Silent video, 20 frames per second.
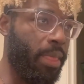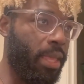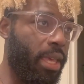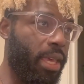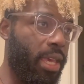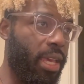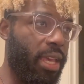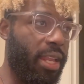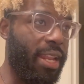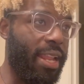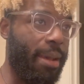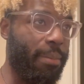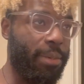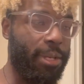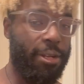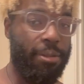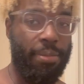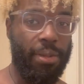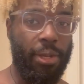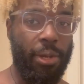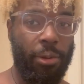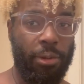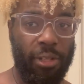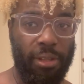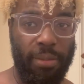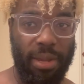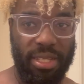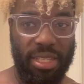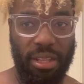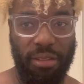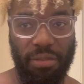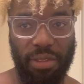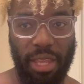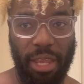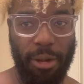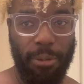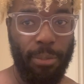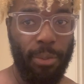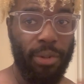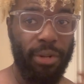And I'm going to be holding myself
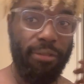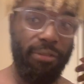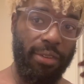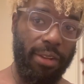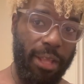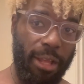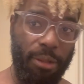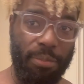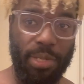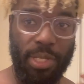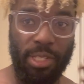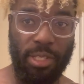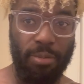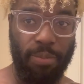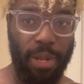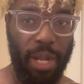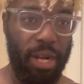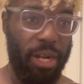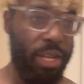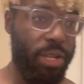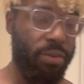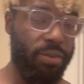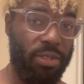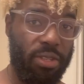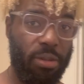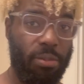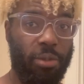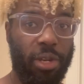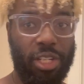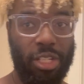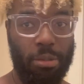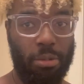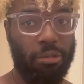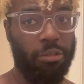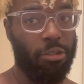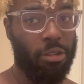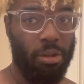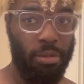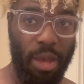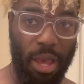accountable. And if it helps inspire you in some way, shape, or
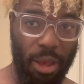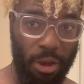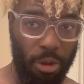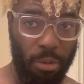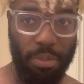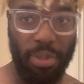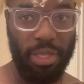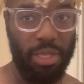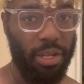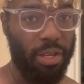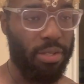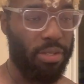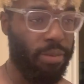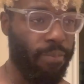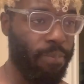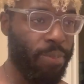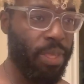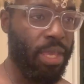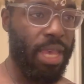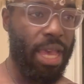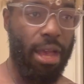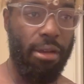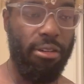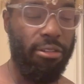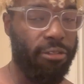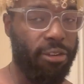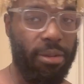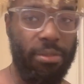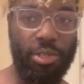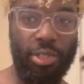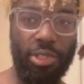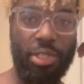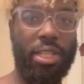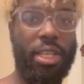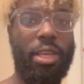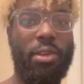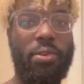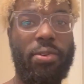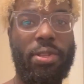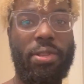form, I hope it does. However, I'm just
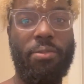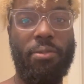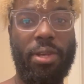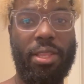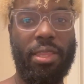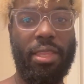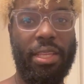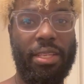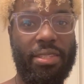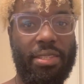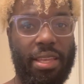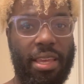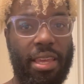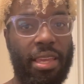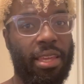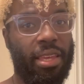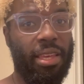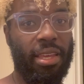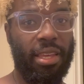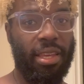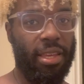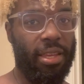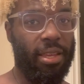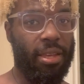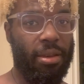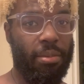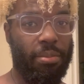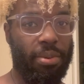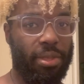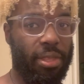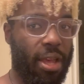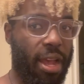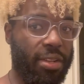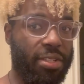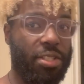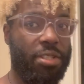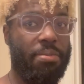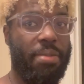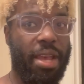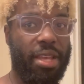doing what they say. Put the
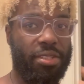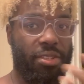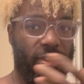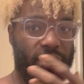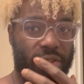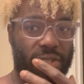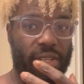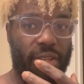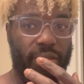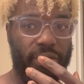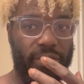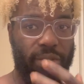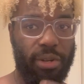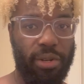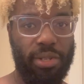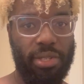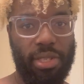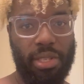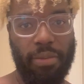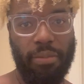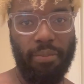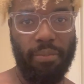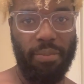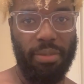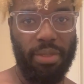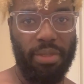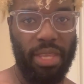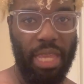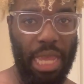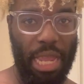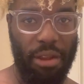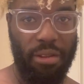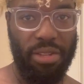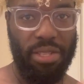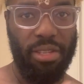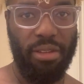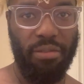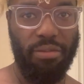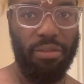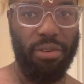oxygen mask on yourself first. Take care of
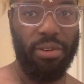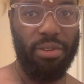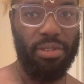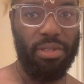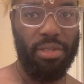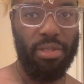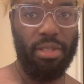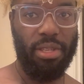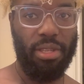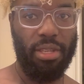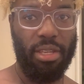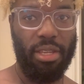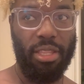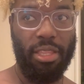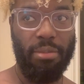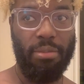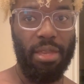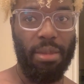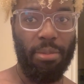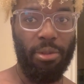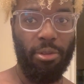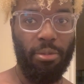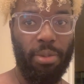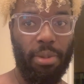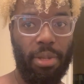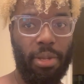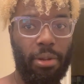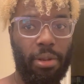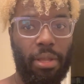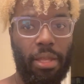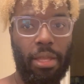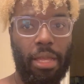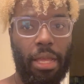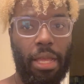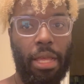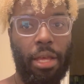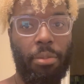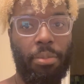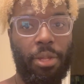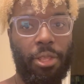yourself first. And then maybe you'll be able to
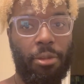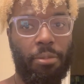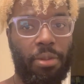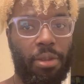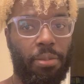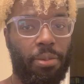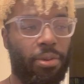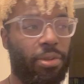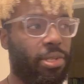help other people.